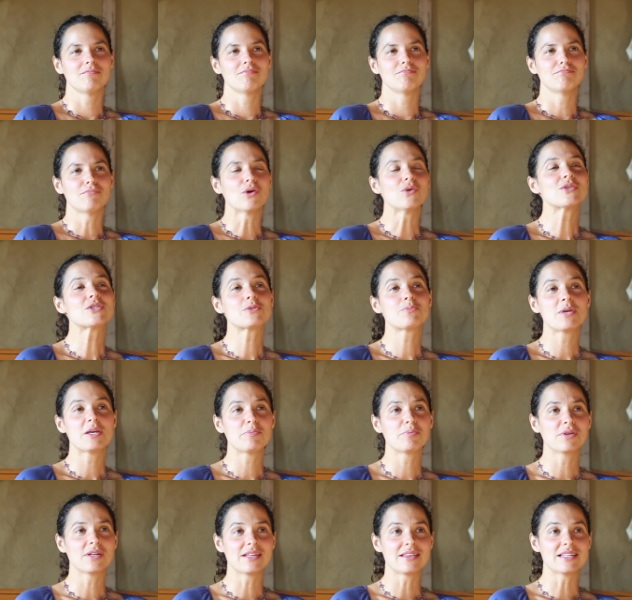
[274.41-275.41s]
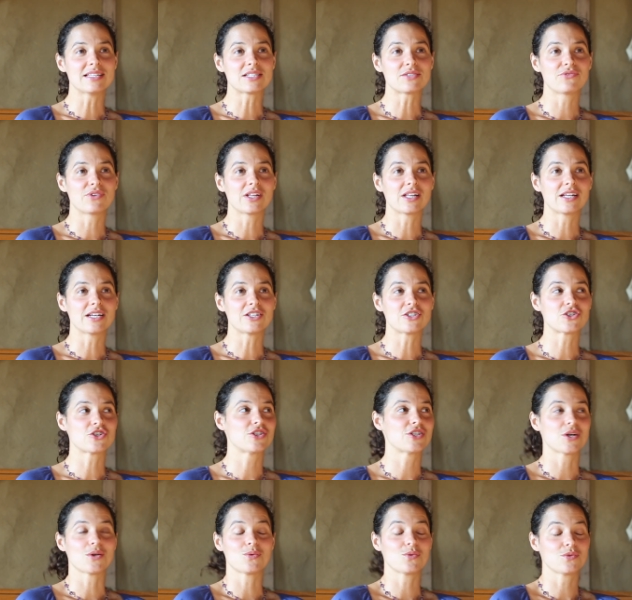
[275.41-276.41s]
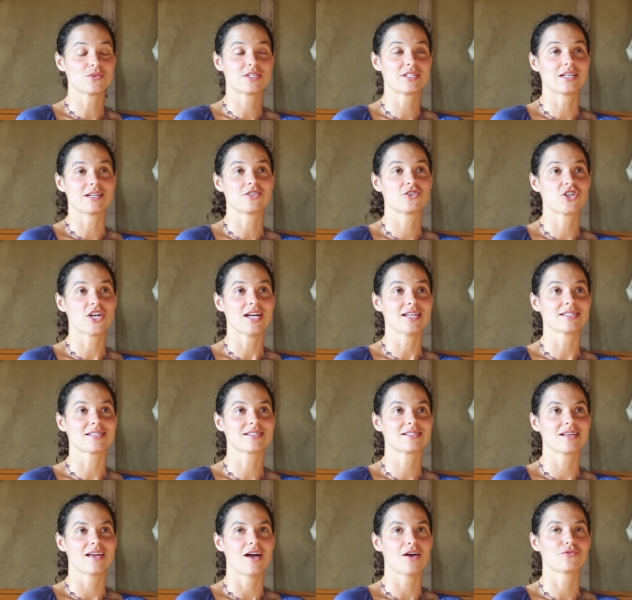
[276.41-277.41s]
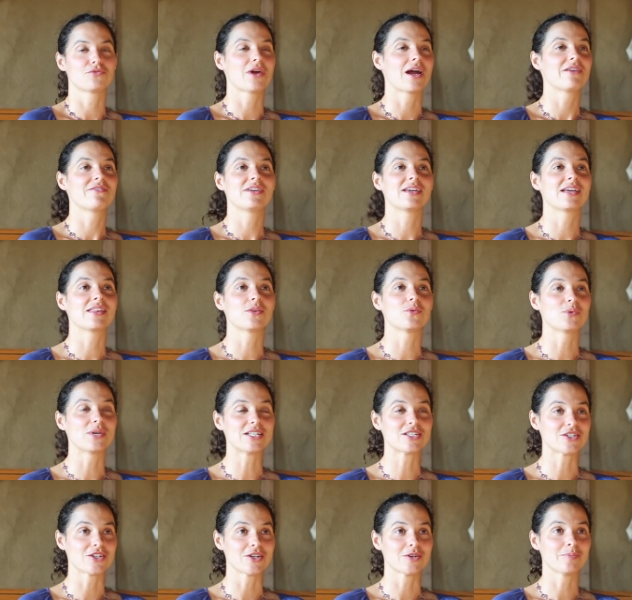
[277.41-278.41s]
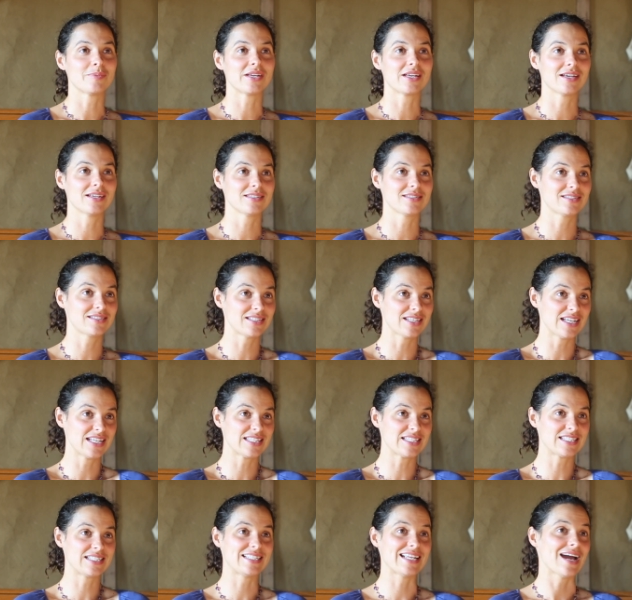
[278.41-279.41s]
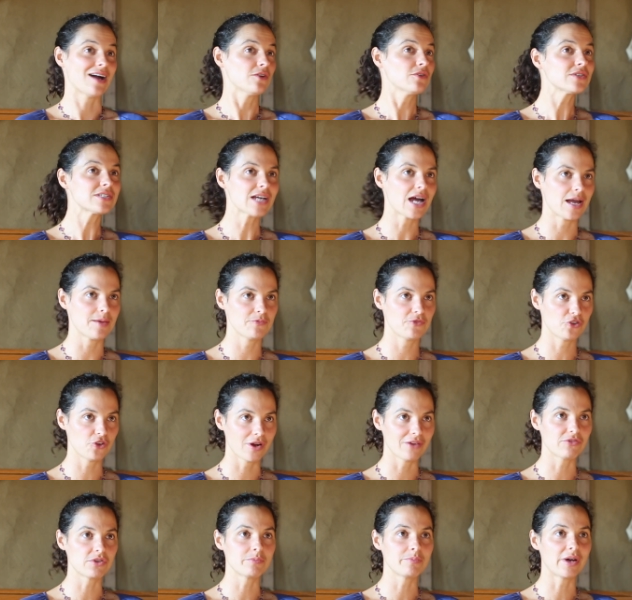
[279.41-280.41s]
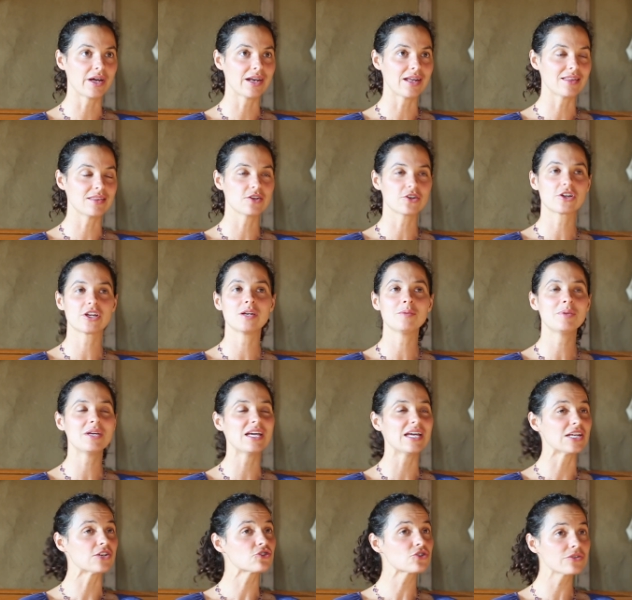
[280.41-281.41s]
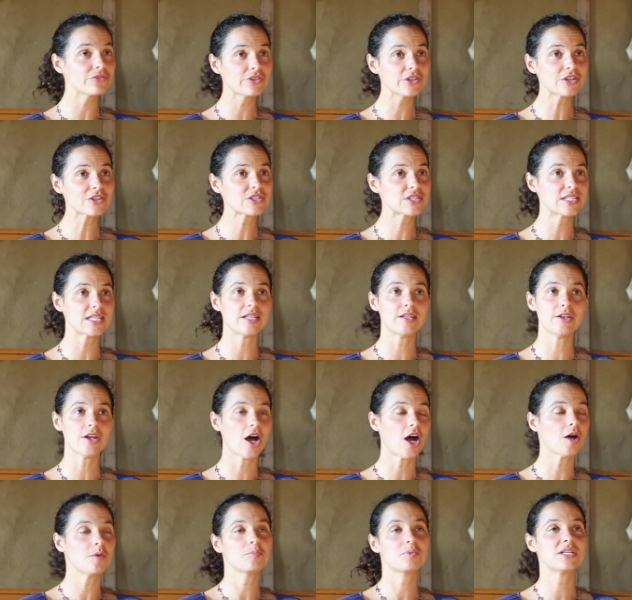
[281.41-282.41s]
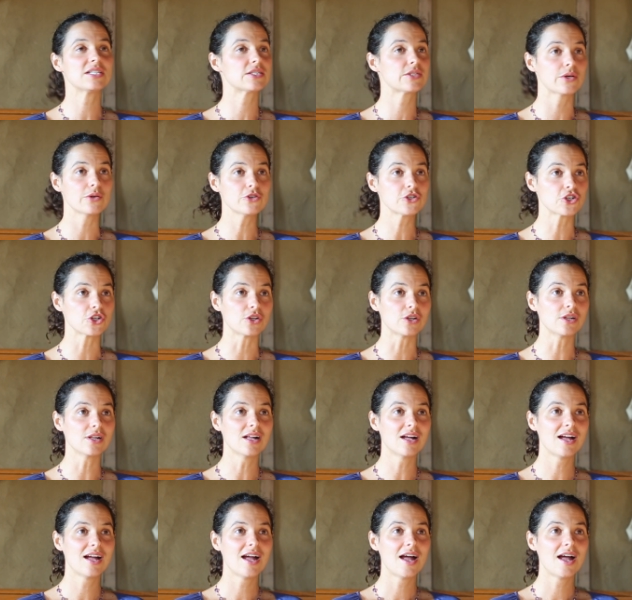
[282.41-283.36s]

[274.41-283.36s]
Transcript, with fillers: most people in this village don't suggest arriving in the winter because it's downtime for everybody. They're going to be introverts and not be social.